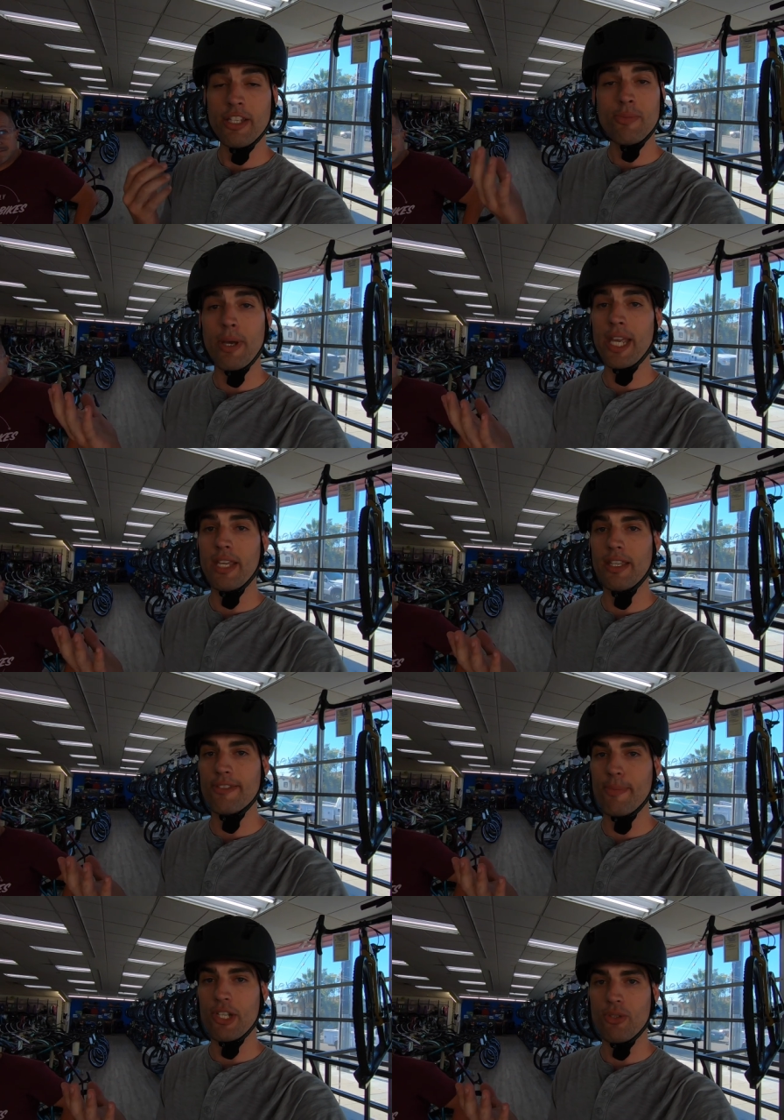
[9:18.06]
And this bike
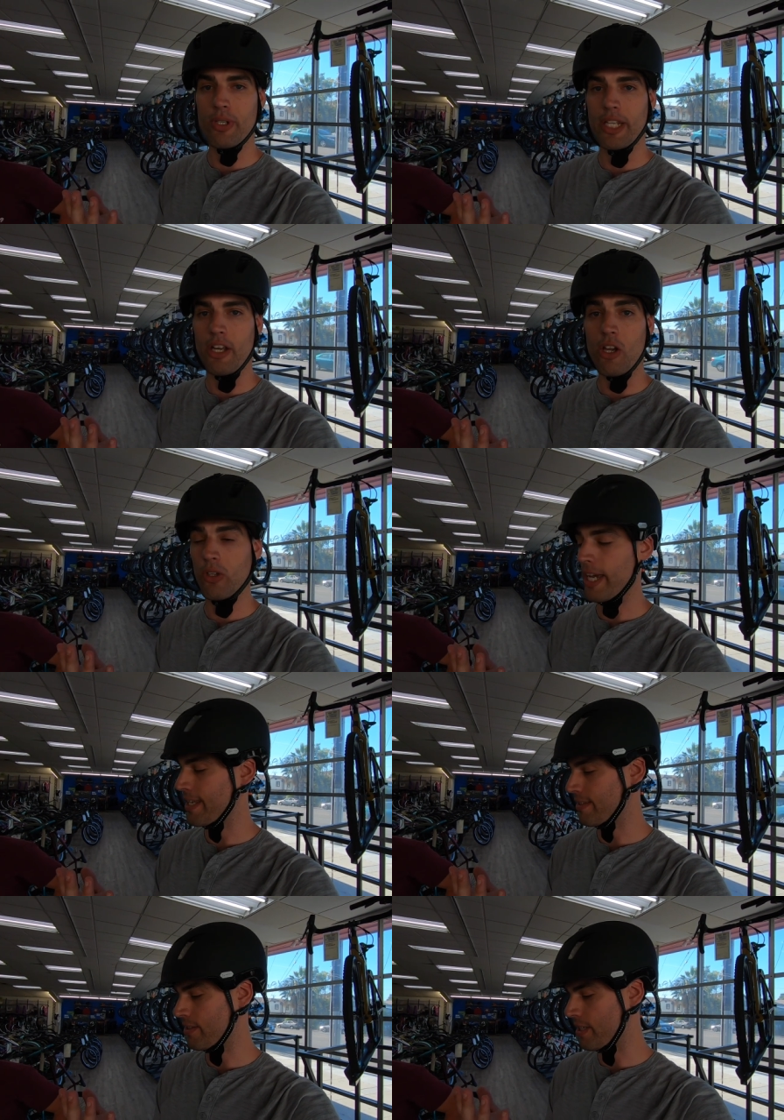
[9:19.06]
is measuring all
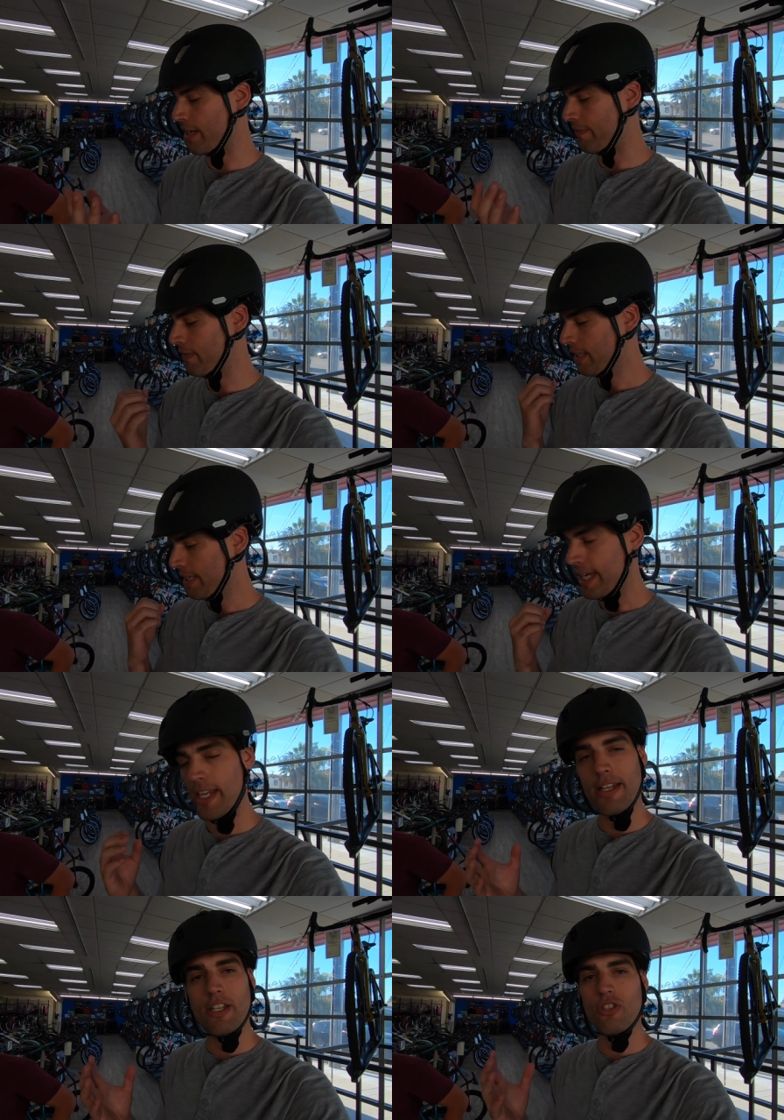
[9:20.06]
kinds of stuff.
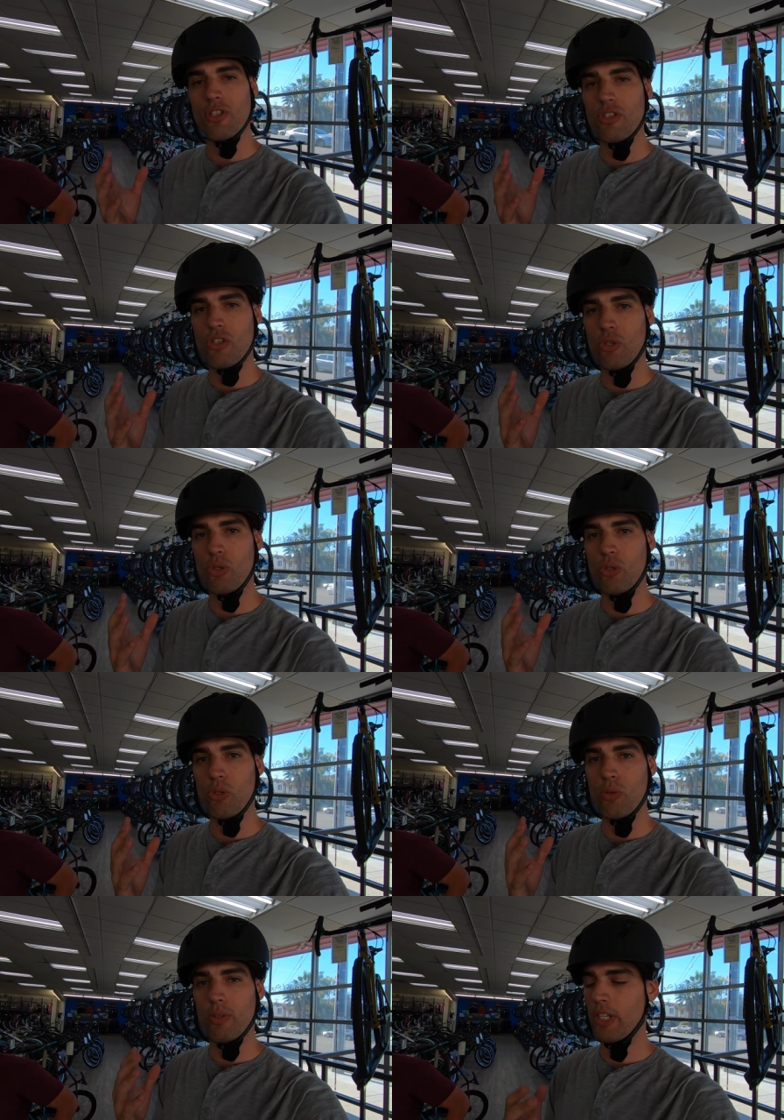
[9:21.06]
In addition
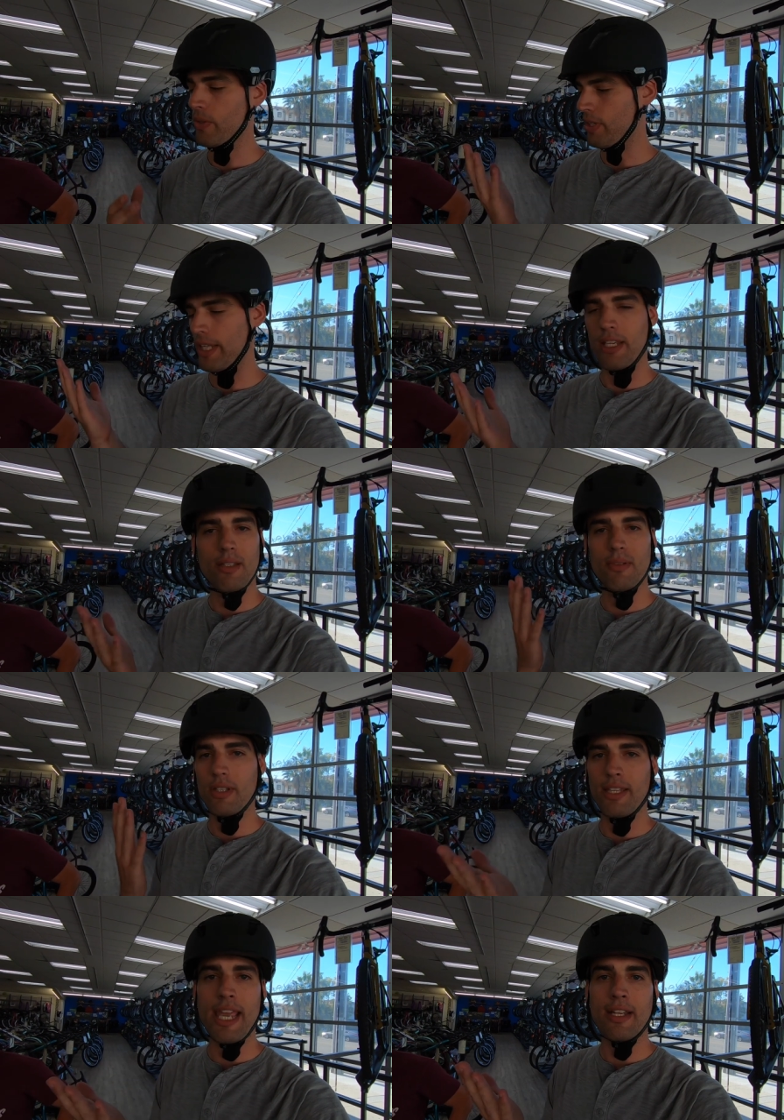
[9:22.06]
to, the
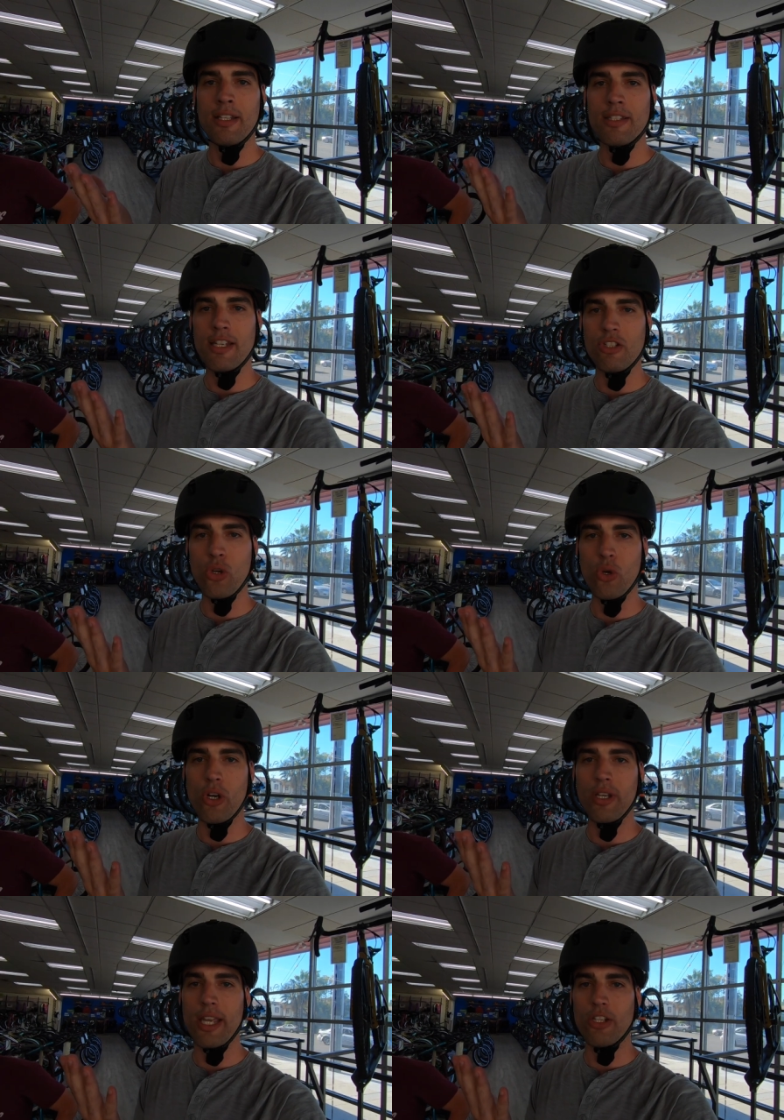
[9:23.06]
cadence and
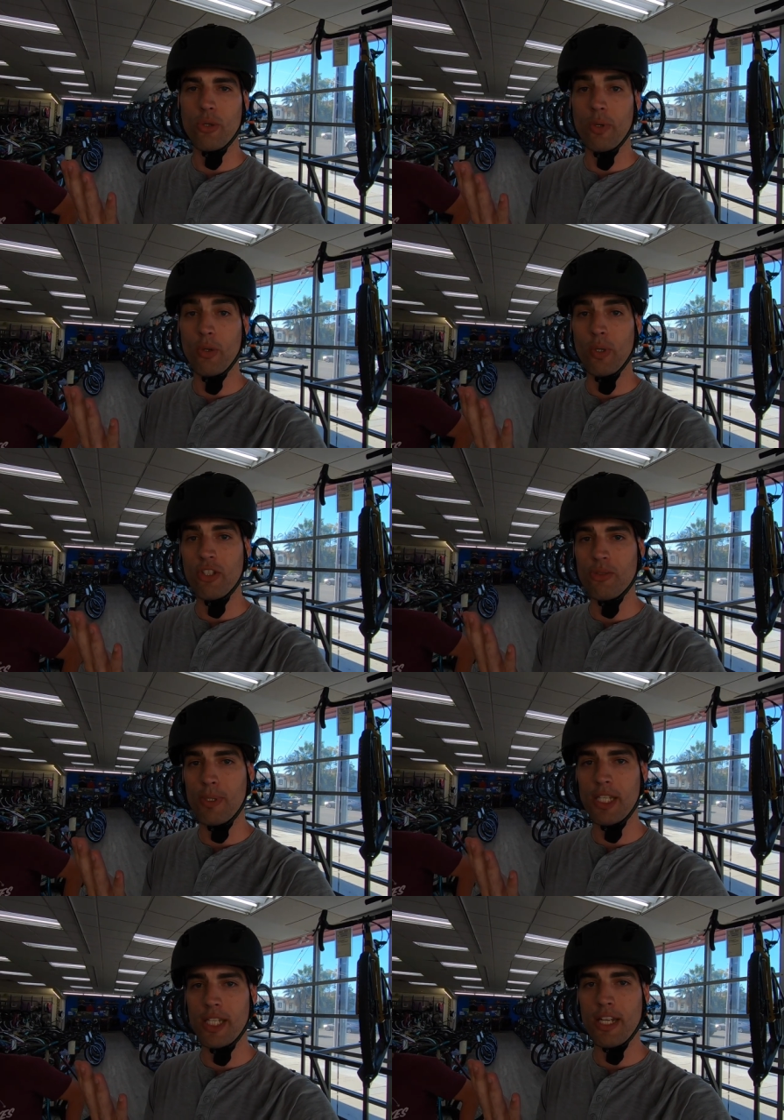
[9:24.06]
torque and your rear wheel
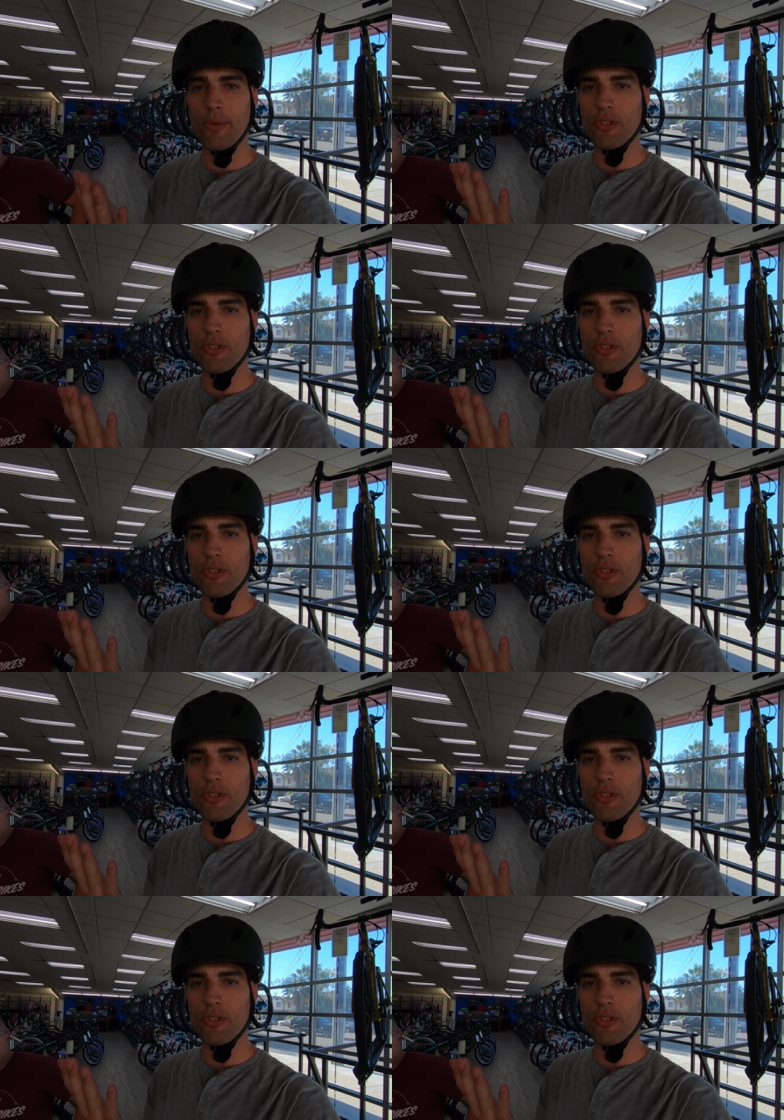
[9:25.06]
speed,